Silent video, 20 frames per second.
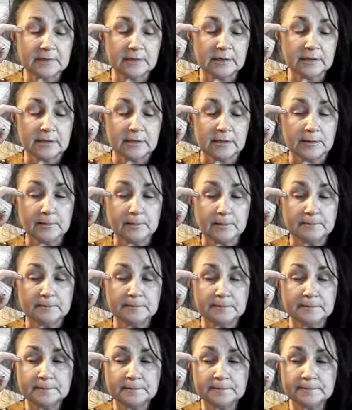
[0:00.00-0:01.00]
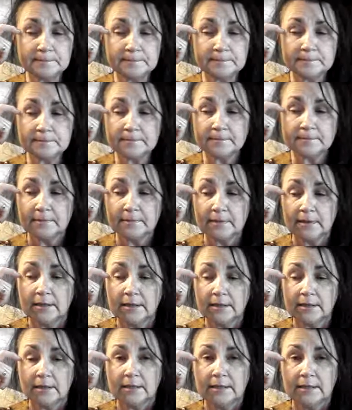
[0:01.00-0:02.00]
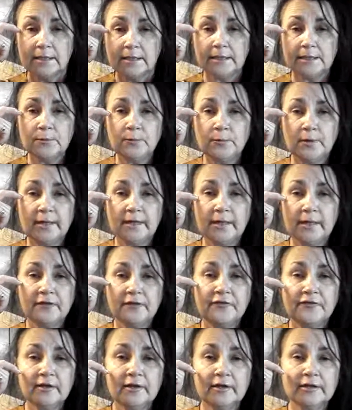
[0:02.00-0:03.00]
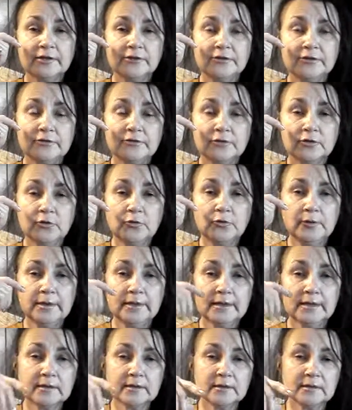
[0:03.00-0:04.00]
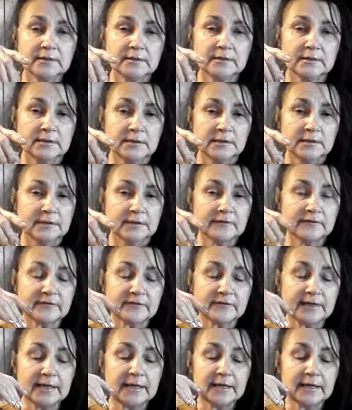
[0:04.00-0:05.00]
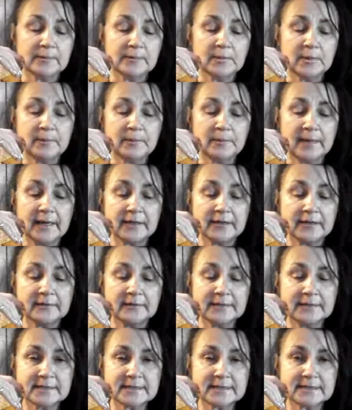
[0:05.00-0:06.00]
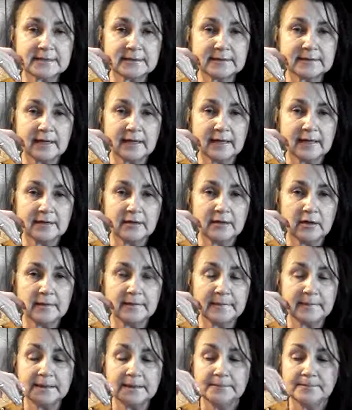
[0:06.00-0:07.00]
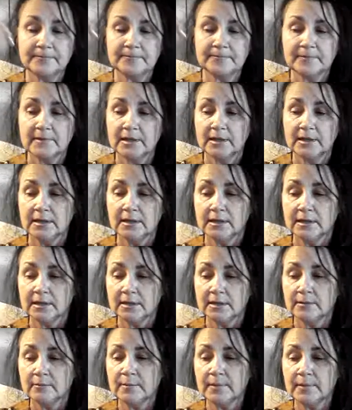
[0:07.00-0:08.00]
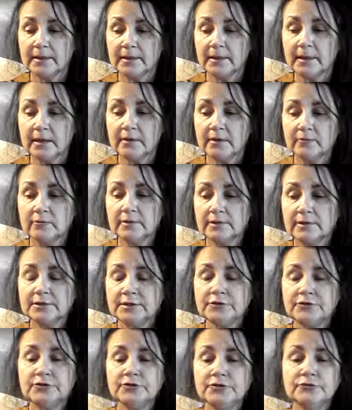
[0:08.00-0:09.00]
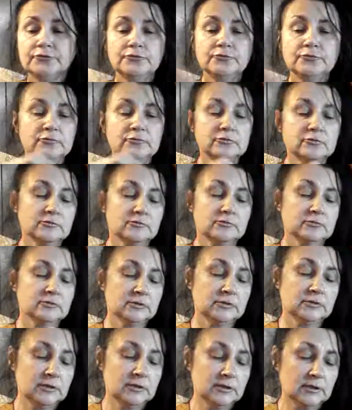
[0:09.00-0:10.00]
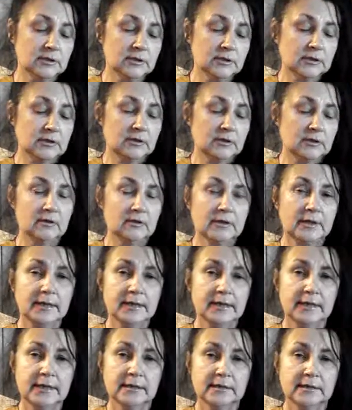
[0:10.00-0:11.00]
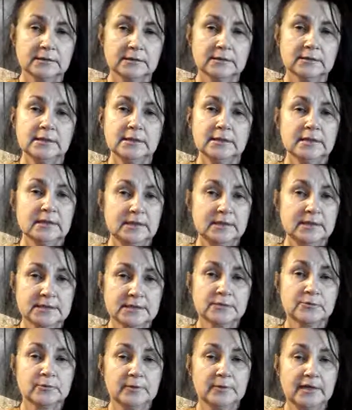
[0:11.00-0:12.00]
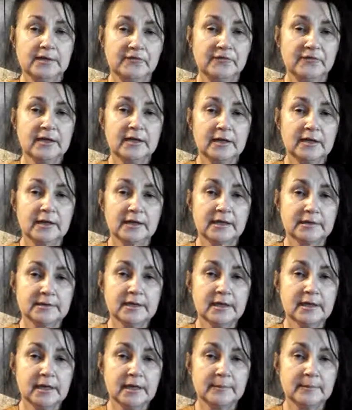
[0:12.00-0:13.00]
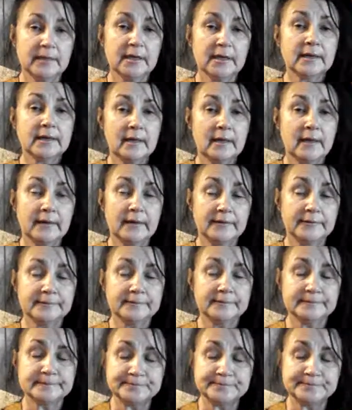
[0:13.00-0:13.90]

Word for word: Um, Anyway, I thought I'd do a quick, if the camera battery doesn't die on me. But I wanted to, okay, it's rethinking time again.